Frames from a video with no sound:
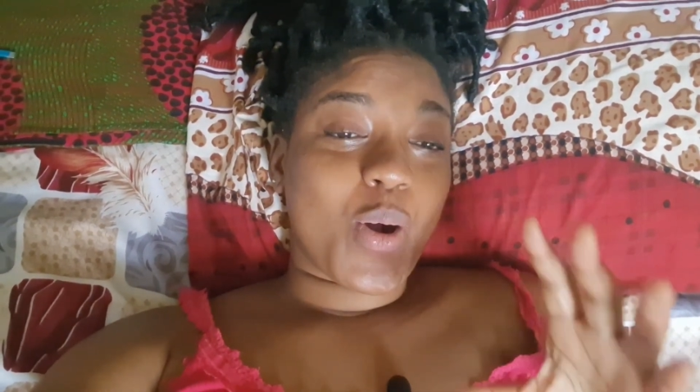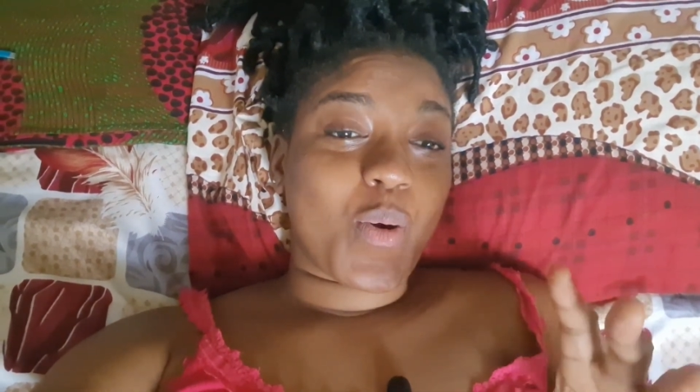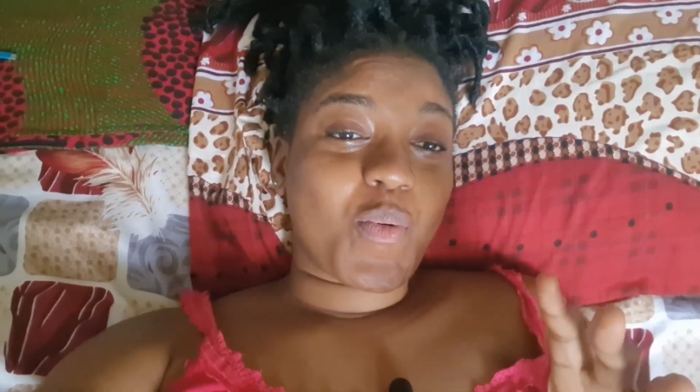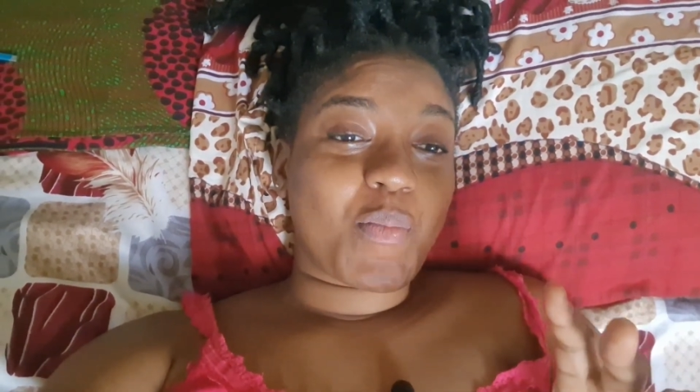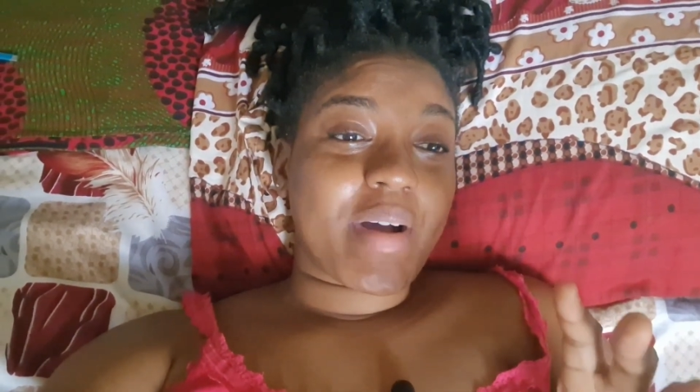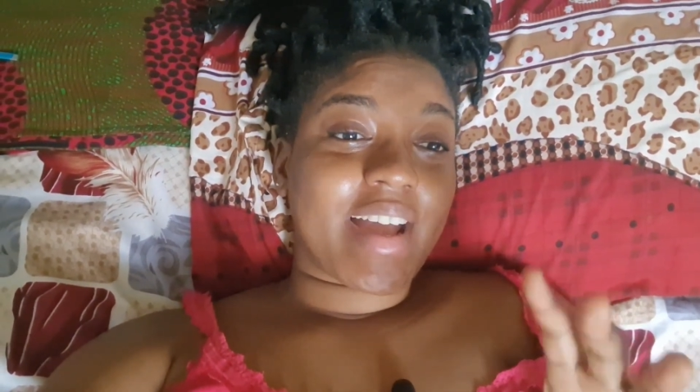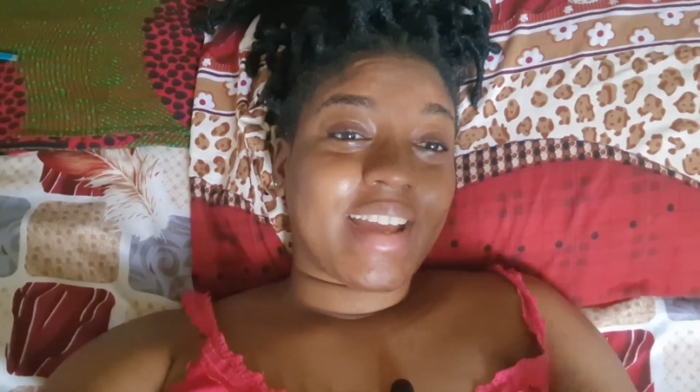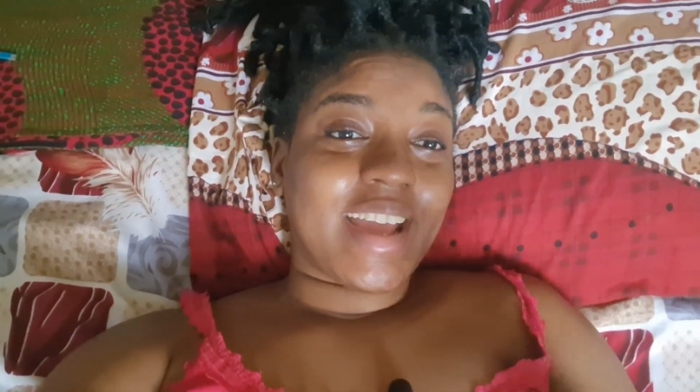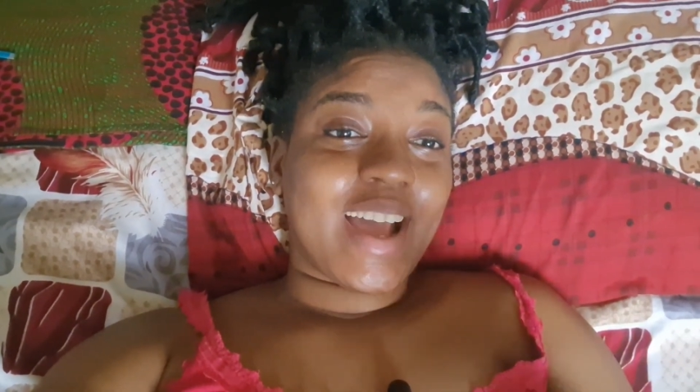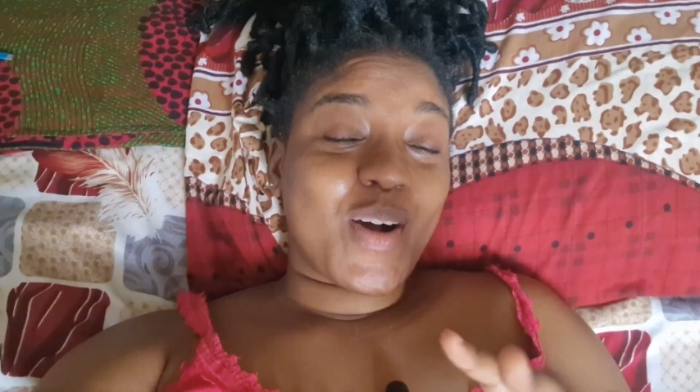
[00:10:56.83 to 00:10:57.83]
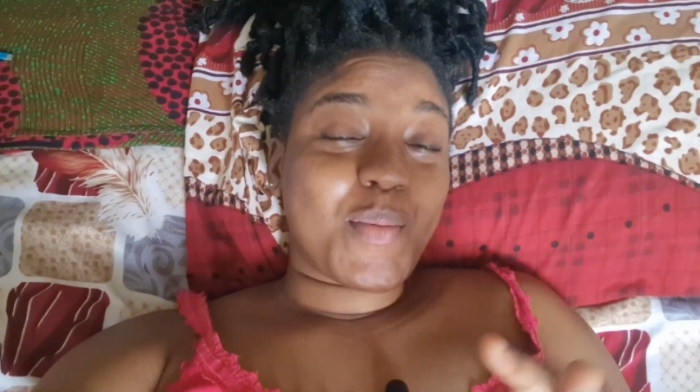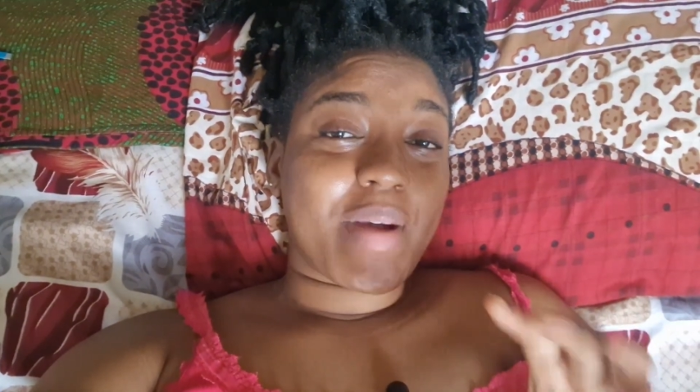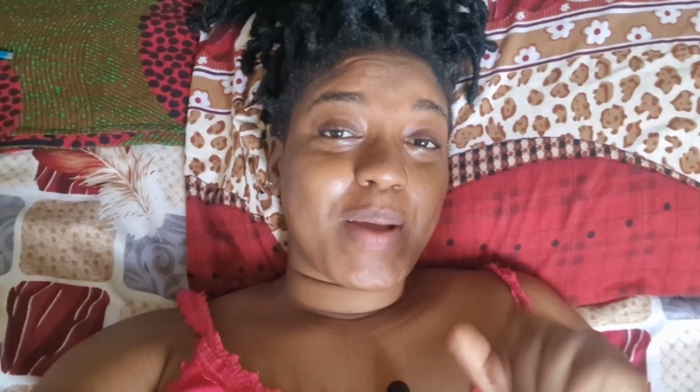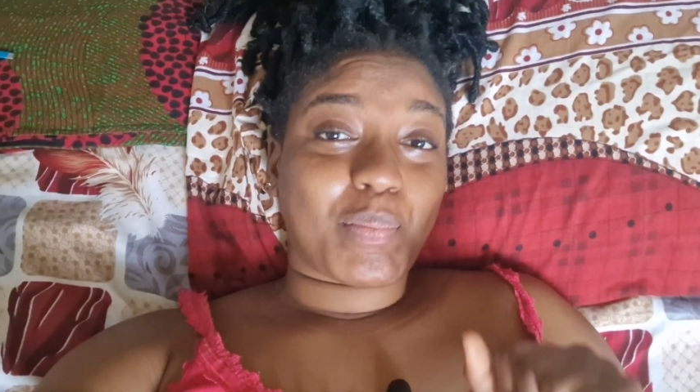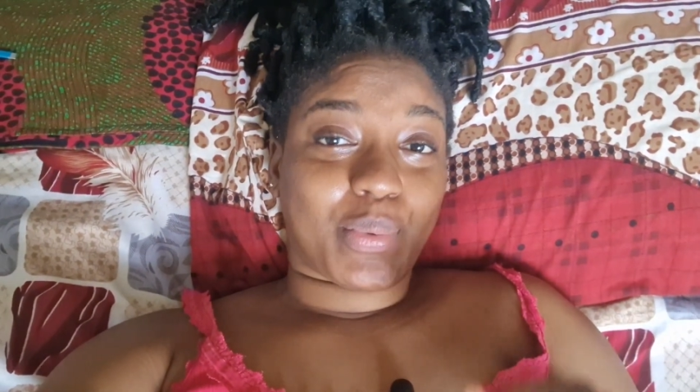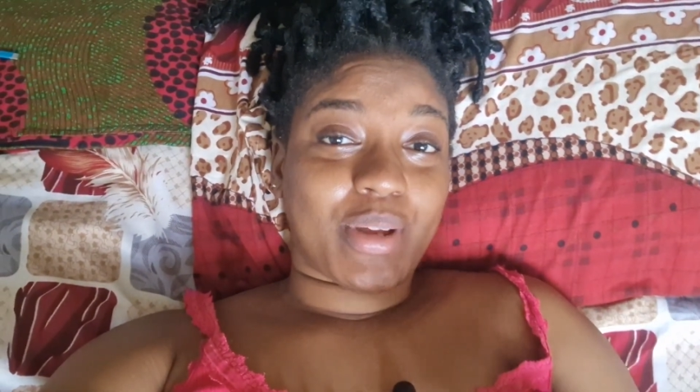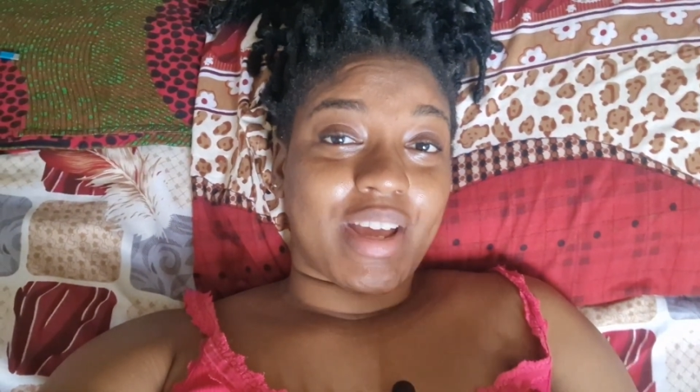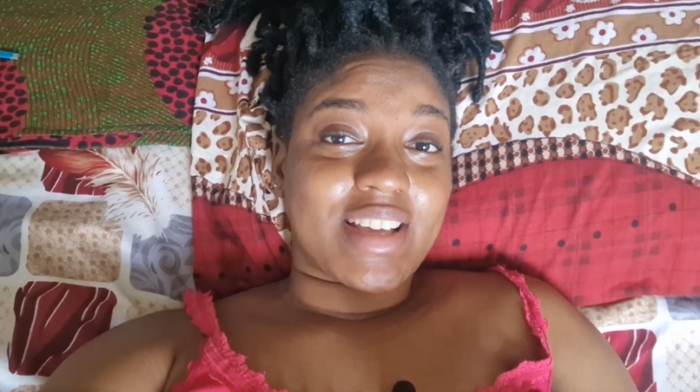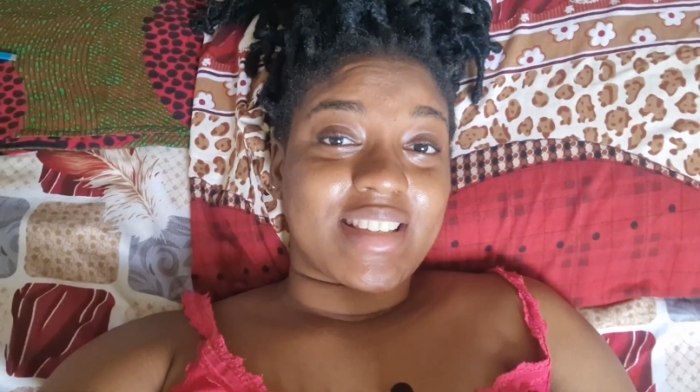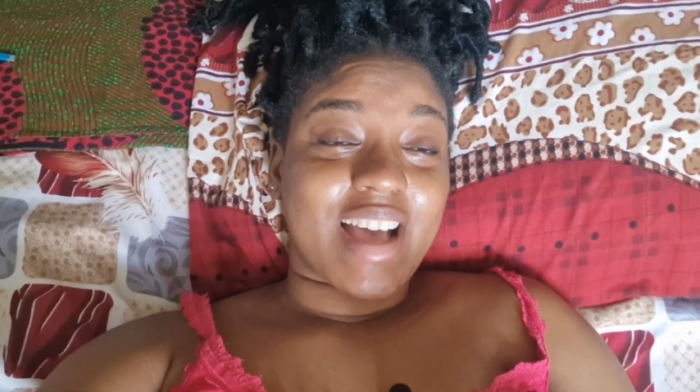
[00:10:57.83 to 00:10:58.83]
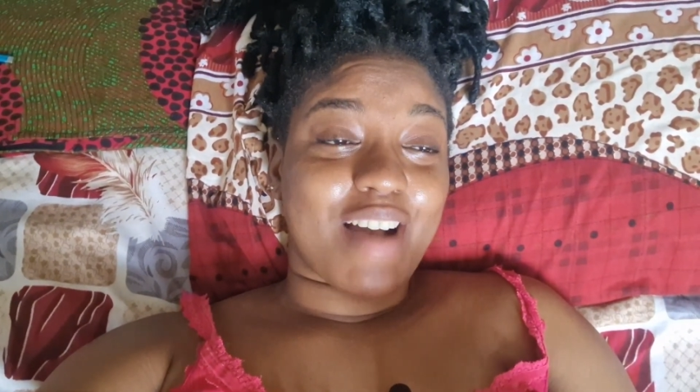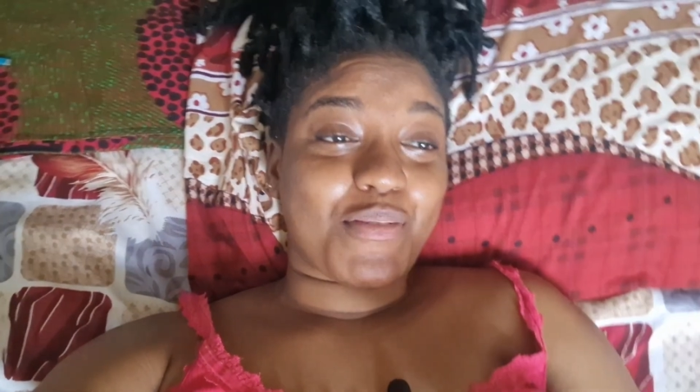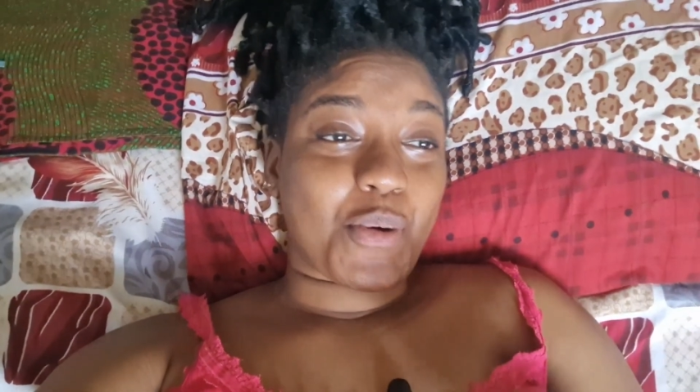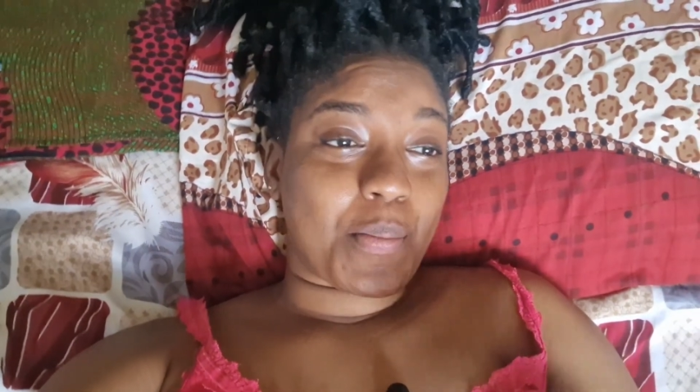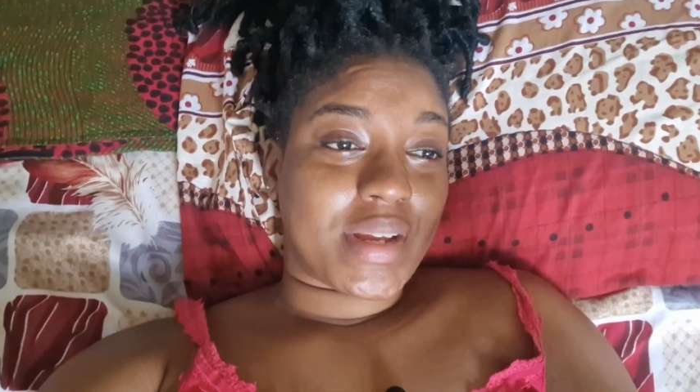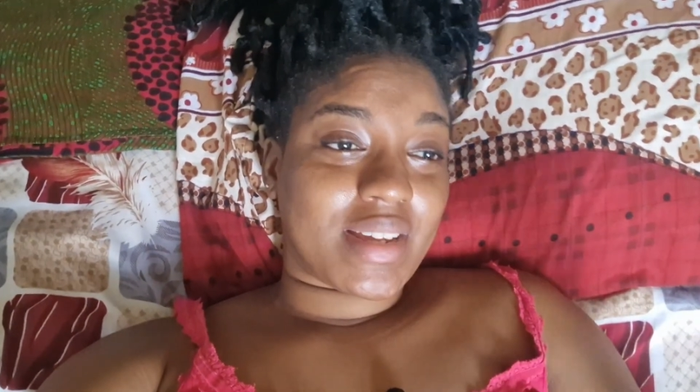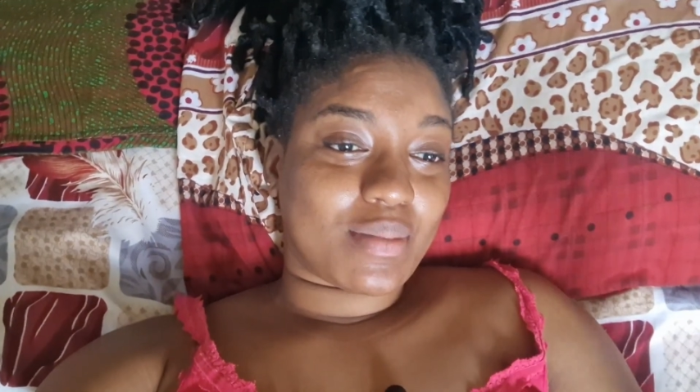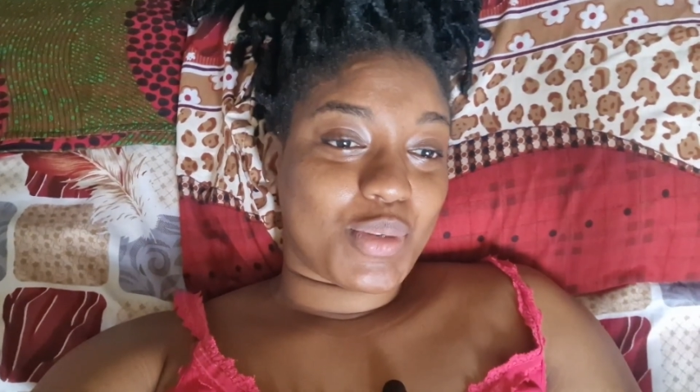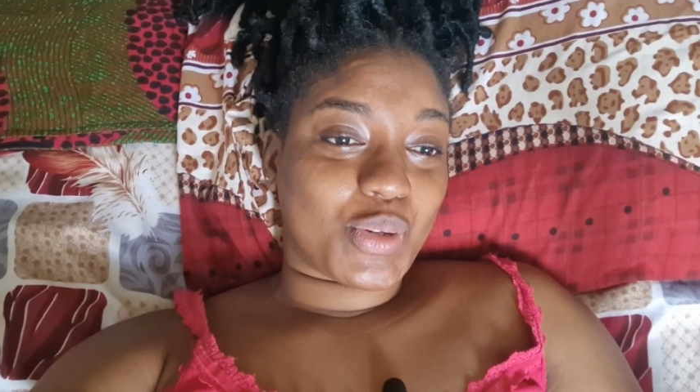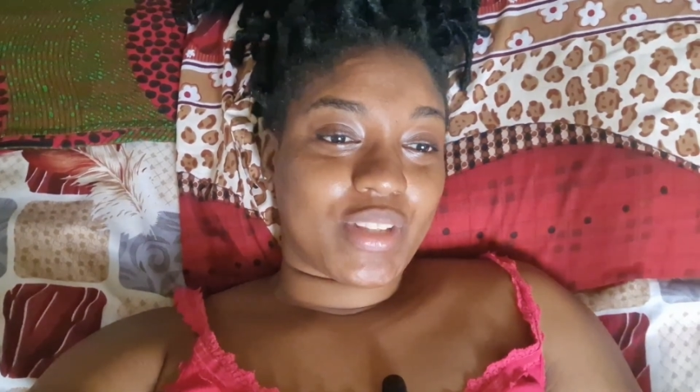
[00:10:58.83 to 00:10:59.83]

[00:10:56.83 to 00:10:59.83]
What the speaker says: All my employers have commended me